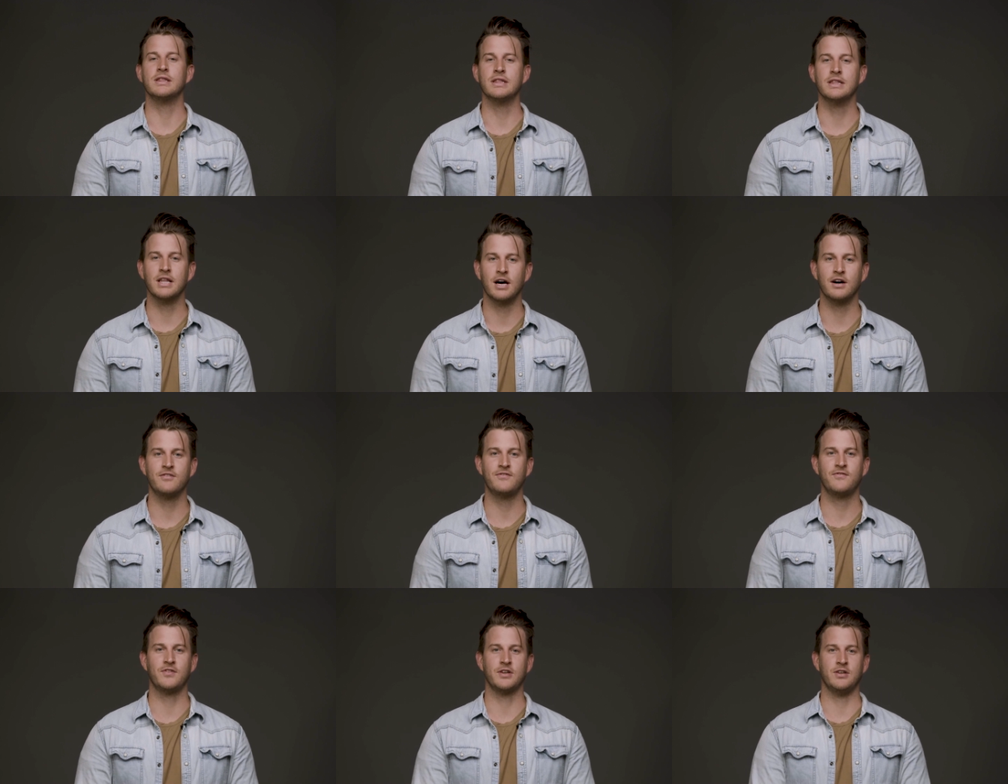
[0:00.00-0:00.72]

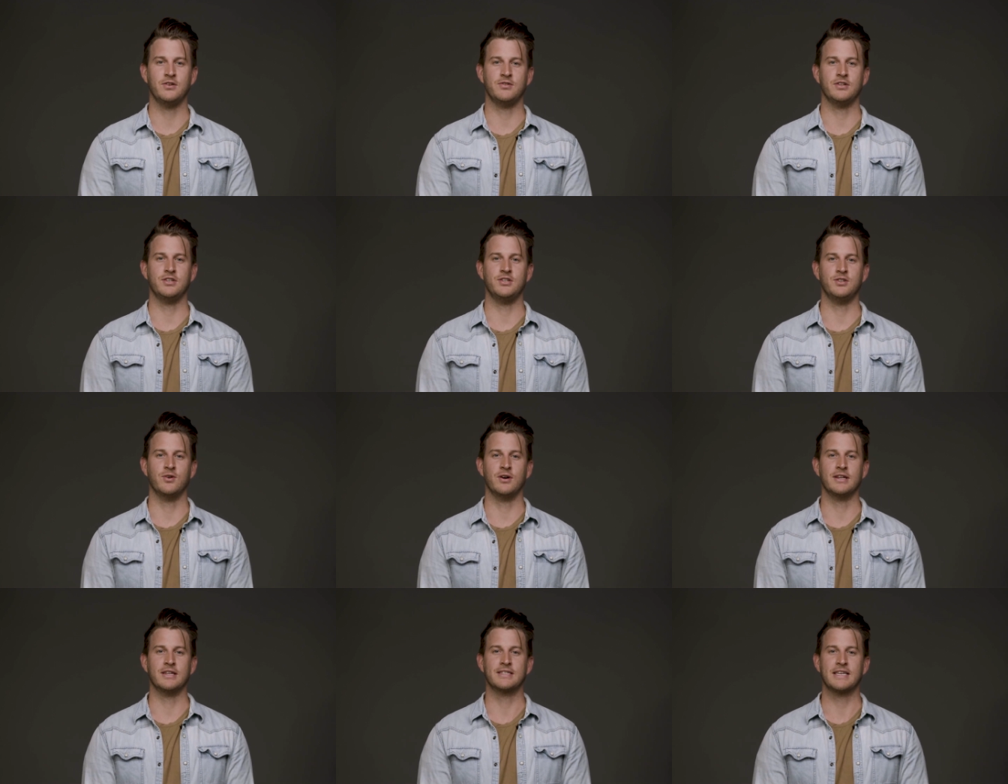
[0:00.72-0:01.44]
love for you to
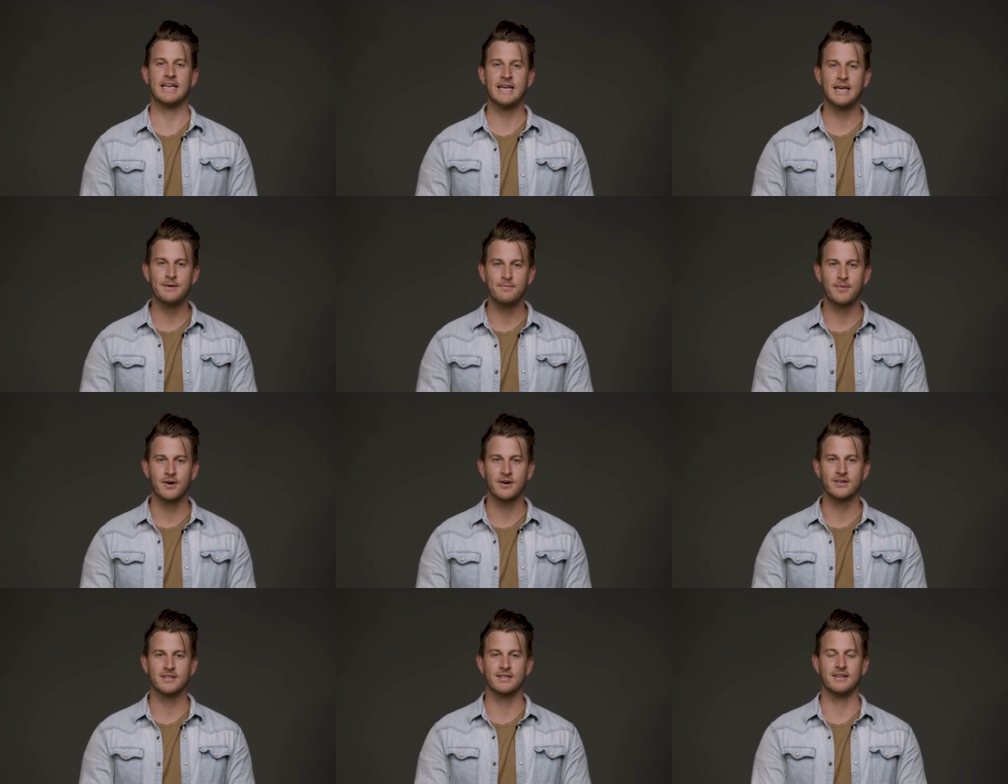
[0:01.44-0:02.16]
join us in
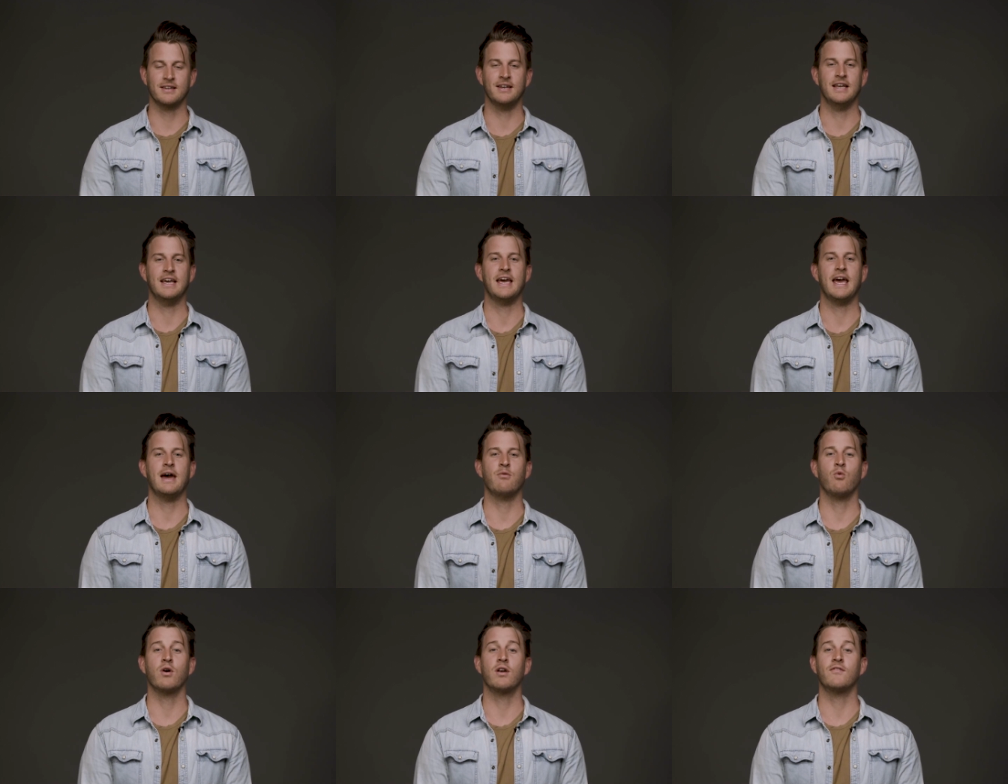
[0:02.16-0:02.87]
person at
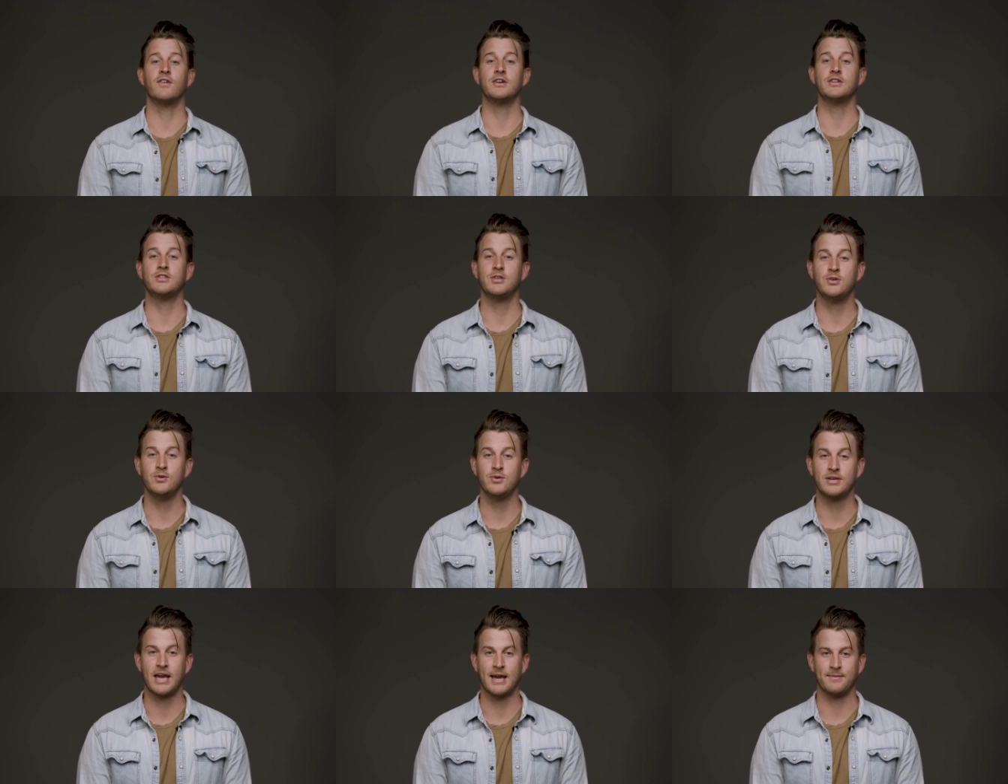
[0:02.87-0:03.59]
one of our two
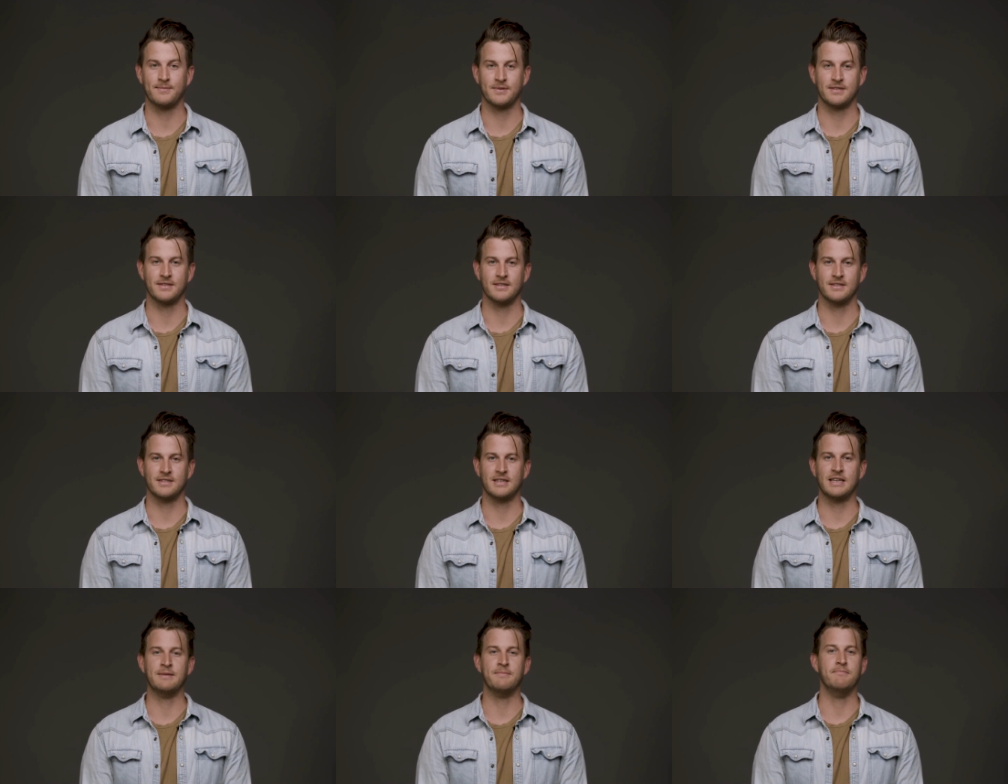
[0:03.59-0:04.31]
campuses
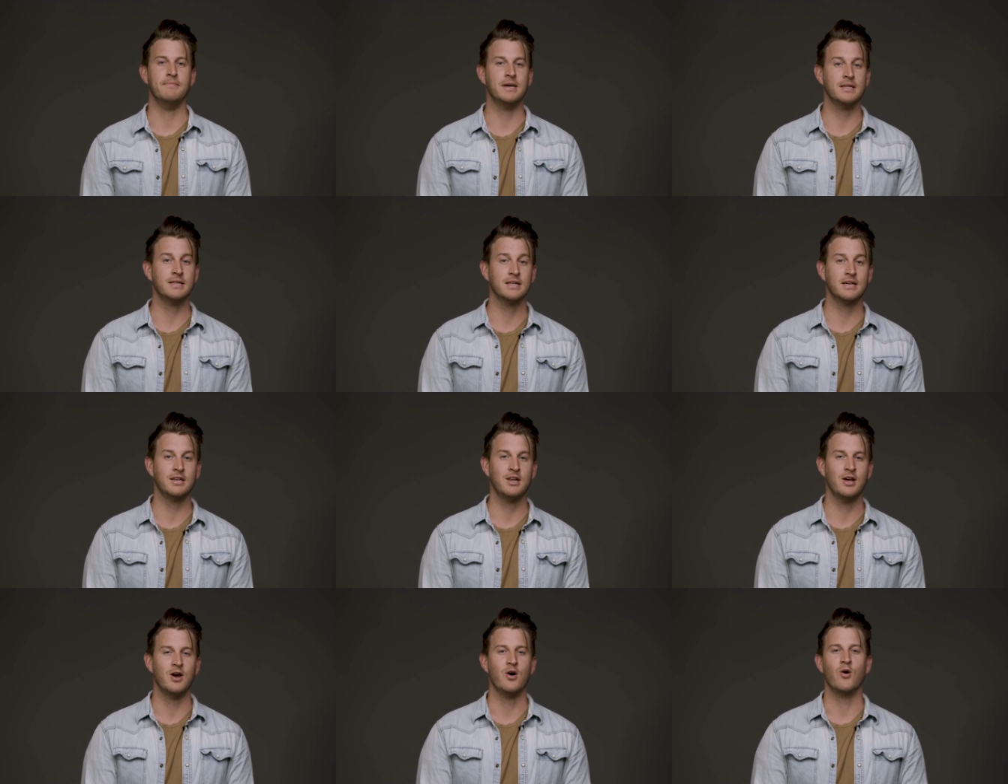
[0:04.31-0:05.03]
in Midland
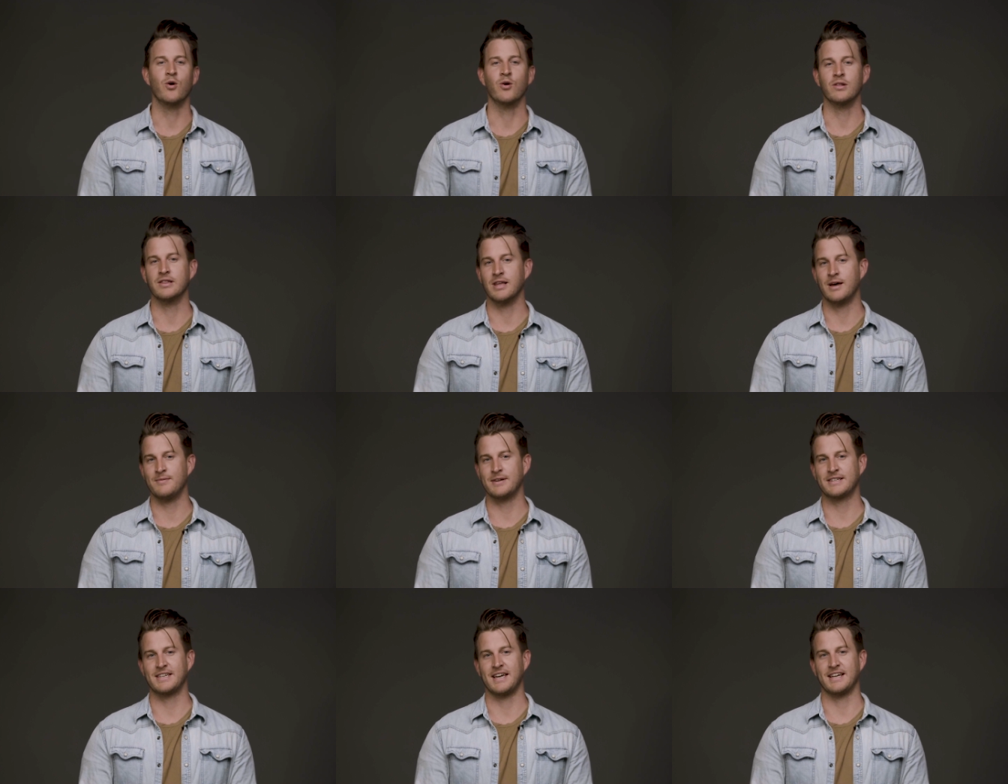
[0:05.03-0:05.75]
or
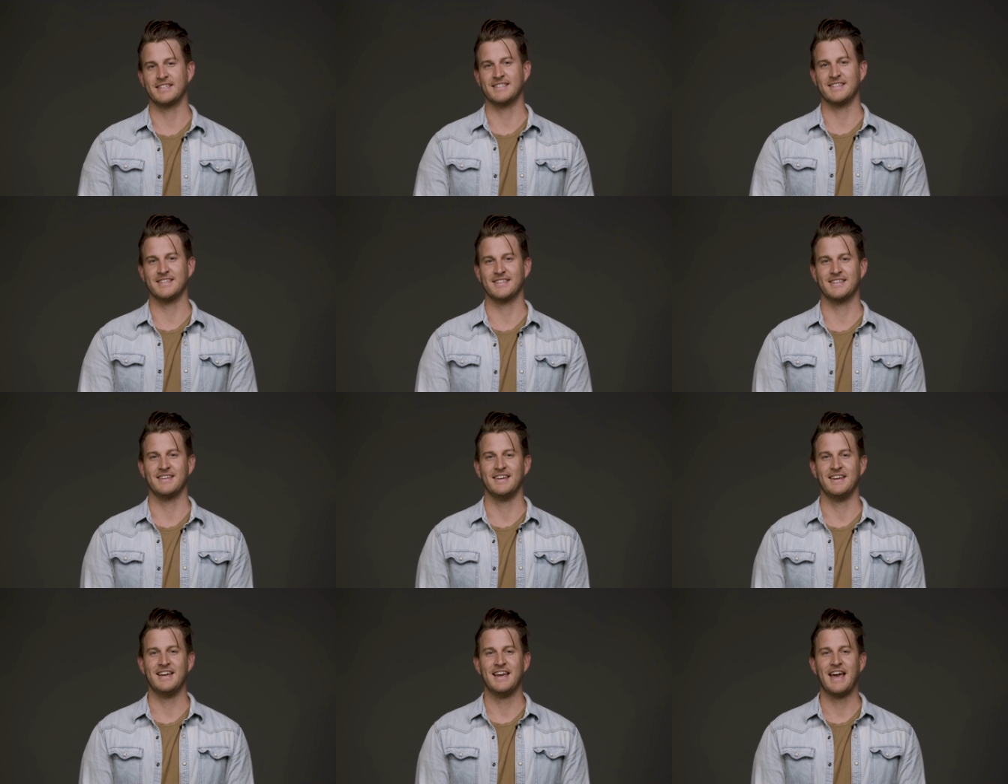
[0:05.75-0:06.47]
Lubbock, Texas.
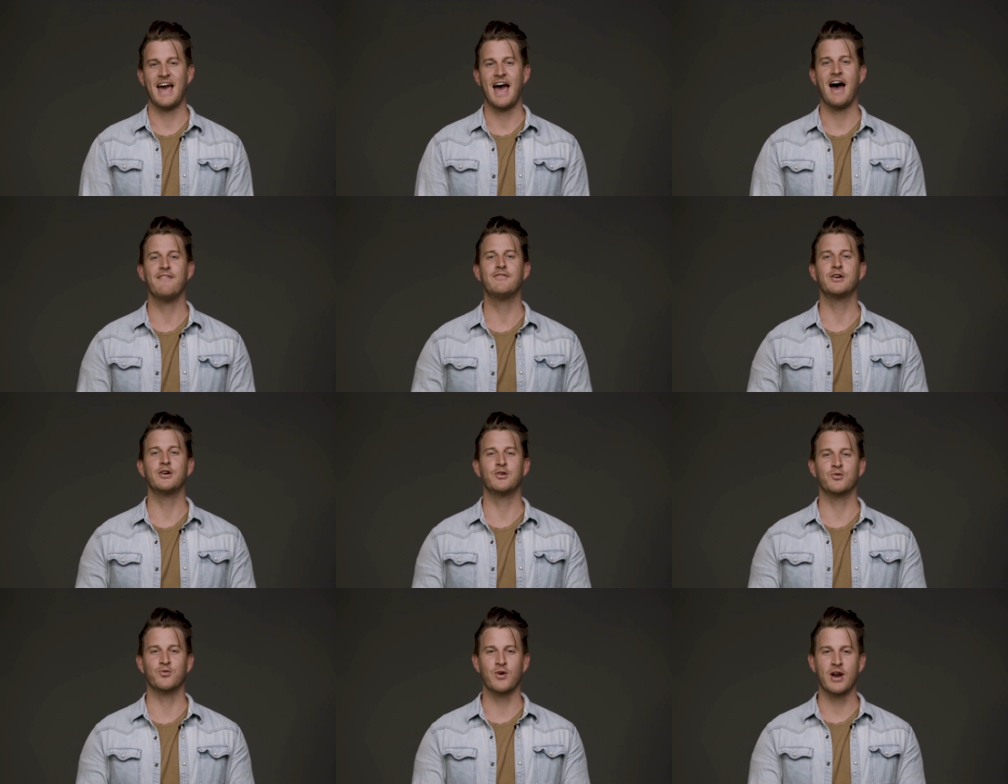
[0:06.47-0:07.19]
Have a
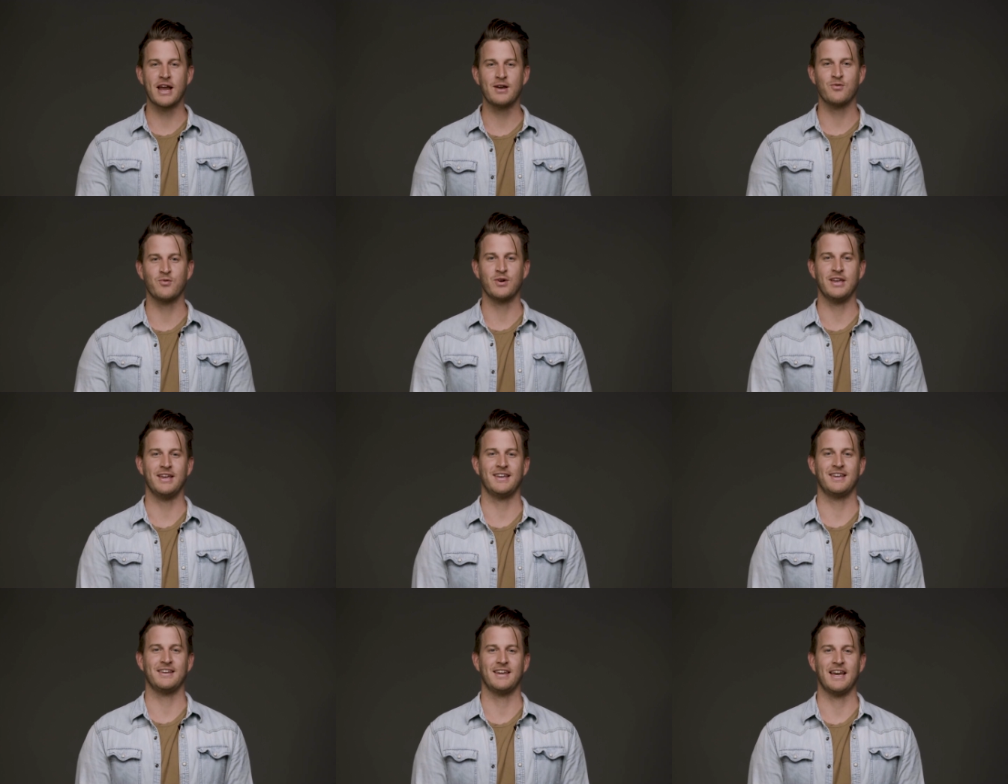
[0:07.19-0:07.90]
great week,
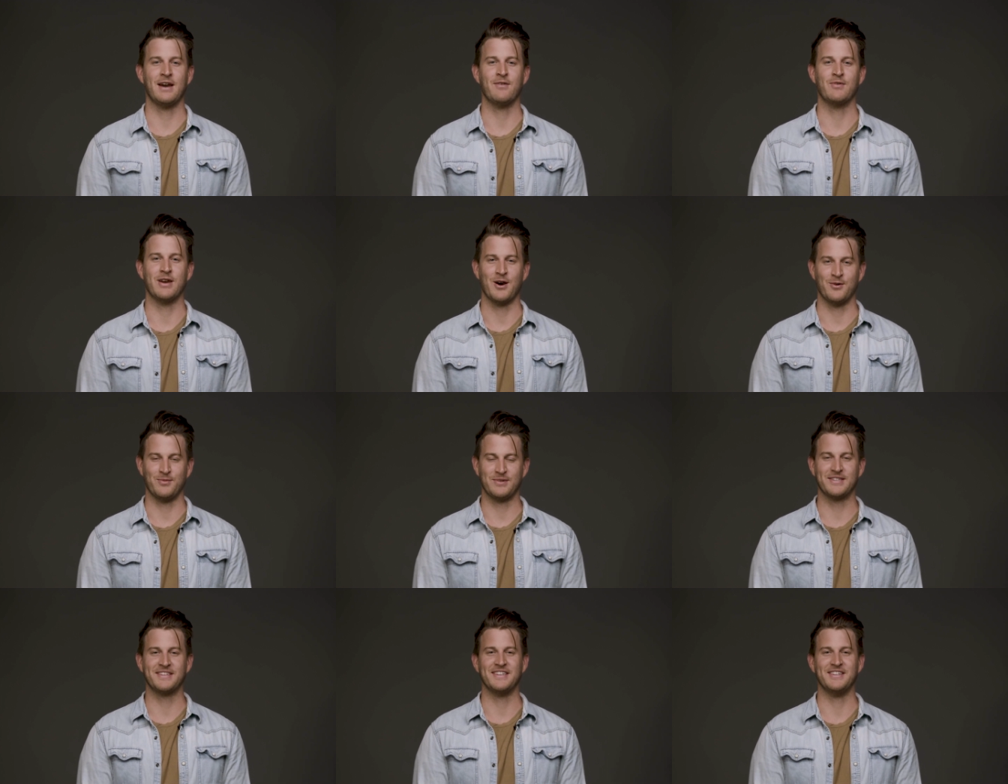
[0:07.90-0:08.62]
and we hope to
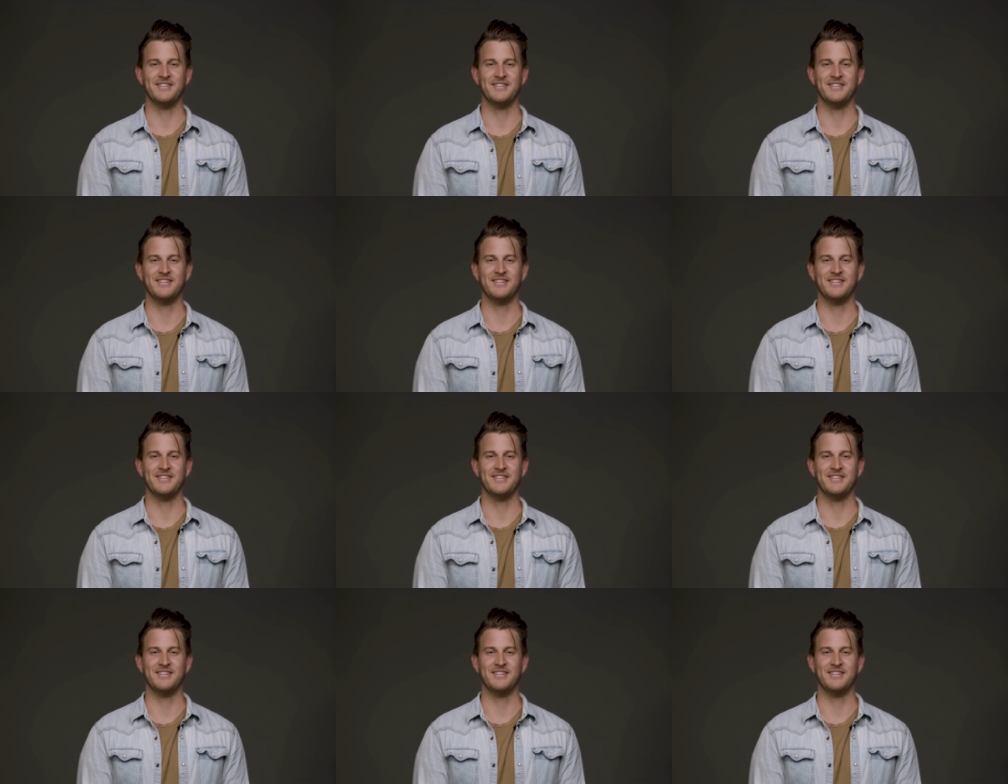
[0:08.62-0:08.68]
see you